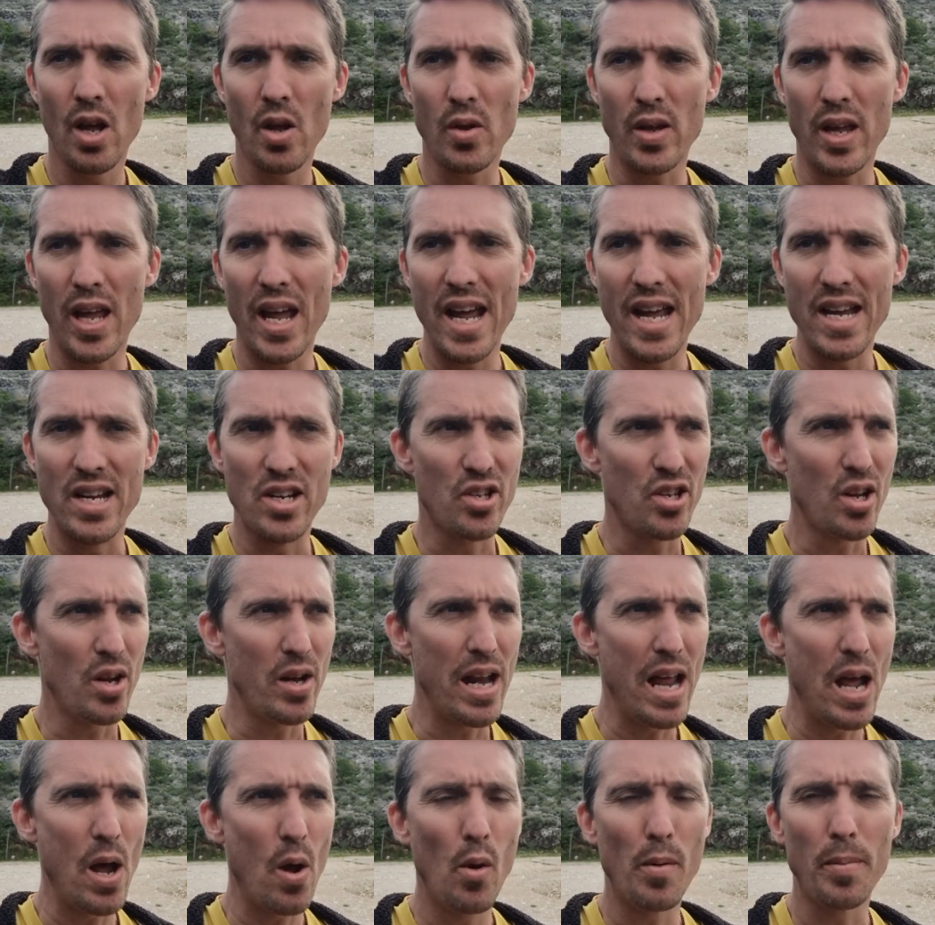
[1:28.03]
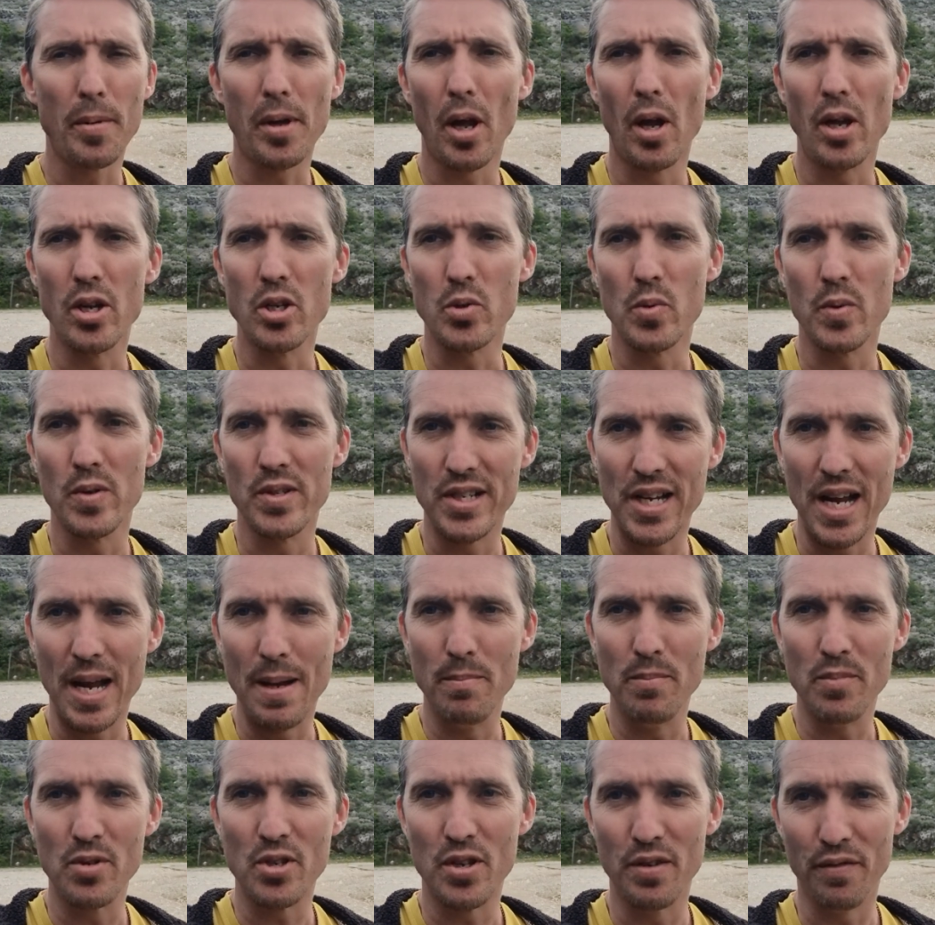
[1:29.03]
Okay, so now I'm going to
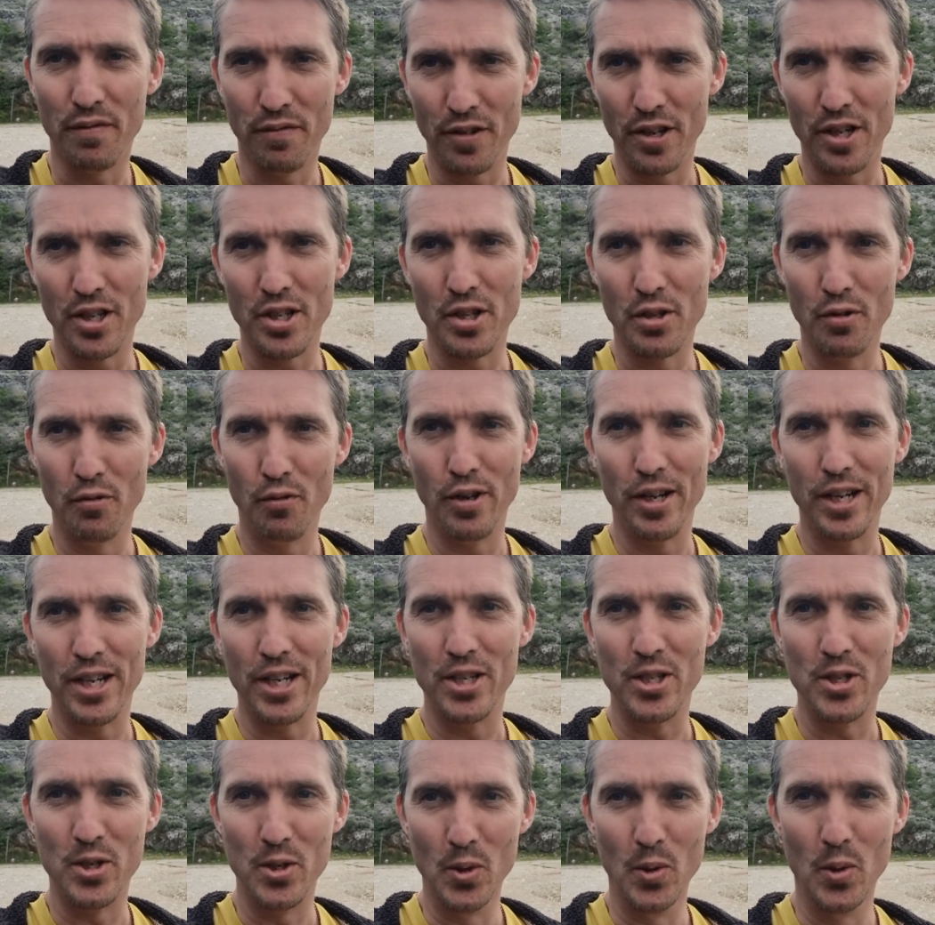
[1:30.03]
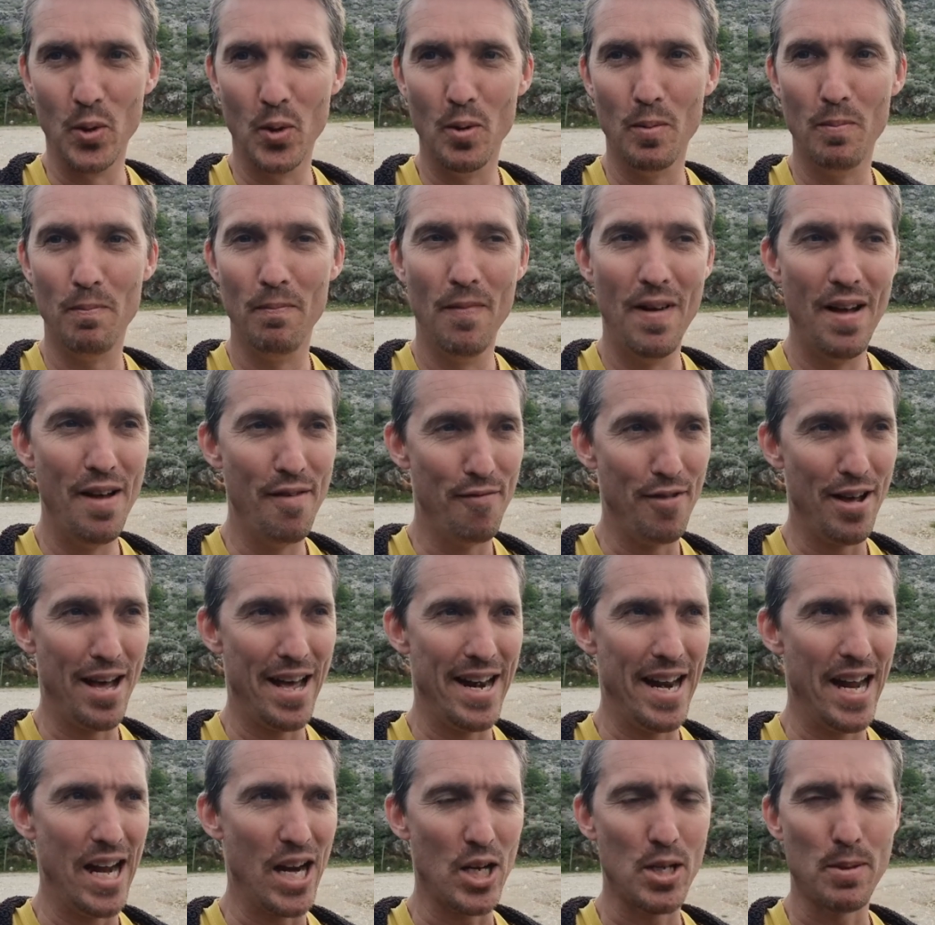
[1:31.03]
attempt to fit the rear door of
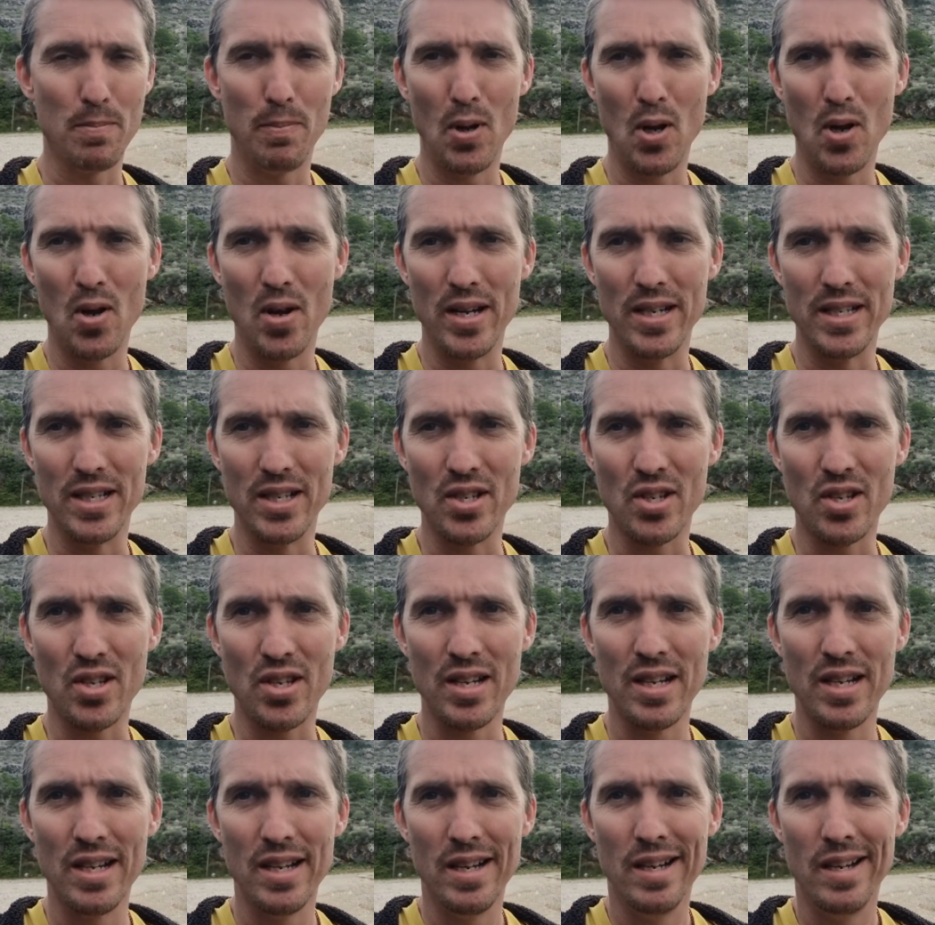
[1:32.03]
VanX blinds.